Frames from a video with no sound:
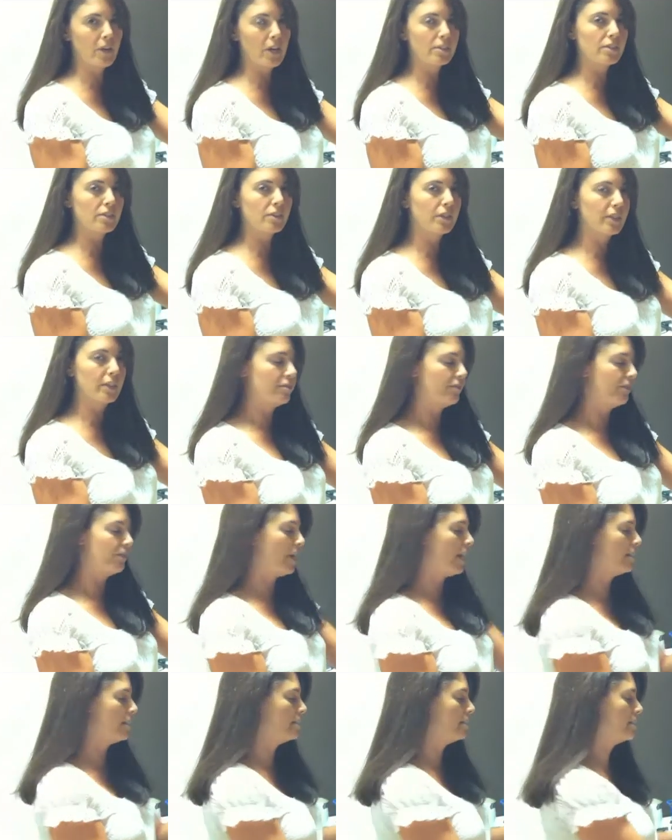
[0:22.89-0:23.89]
also can
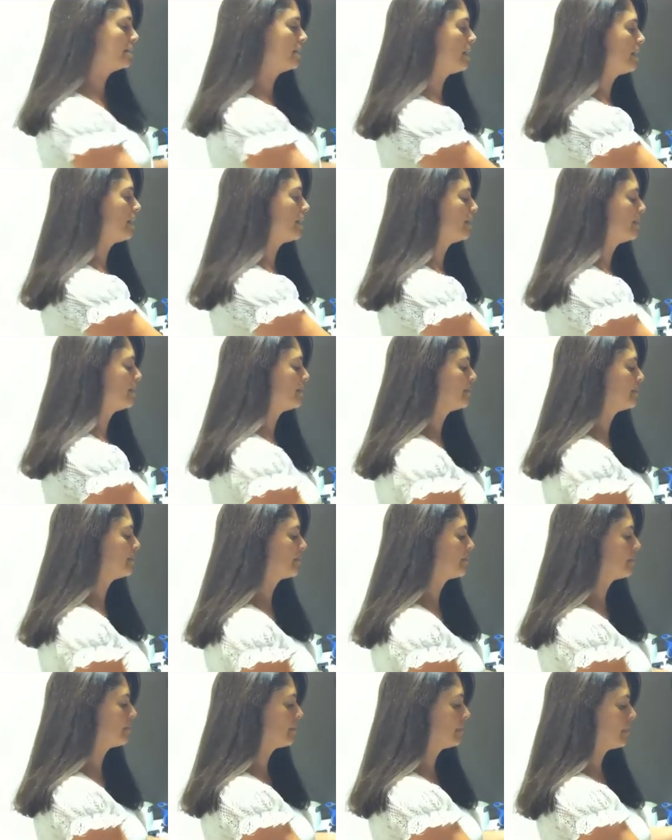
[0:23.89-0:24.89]
find um,
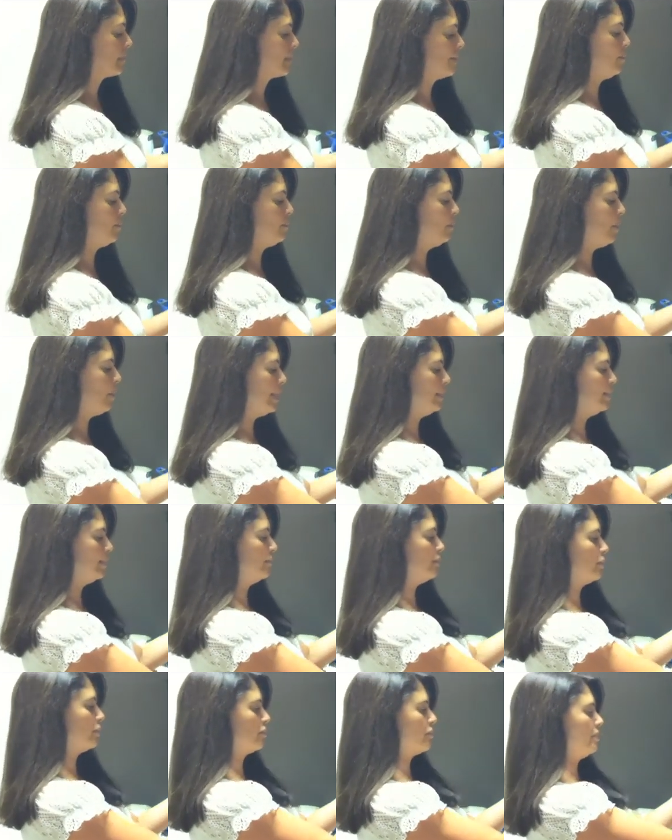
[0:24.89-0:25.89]
the white
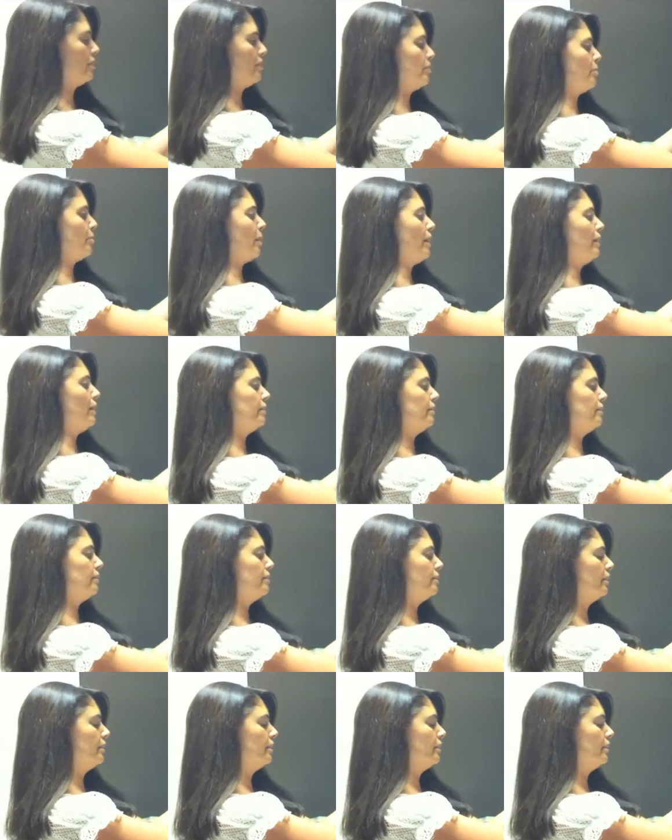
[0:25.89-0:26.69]
version as well.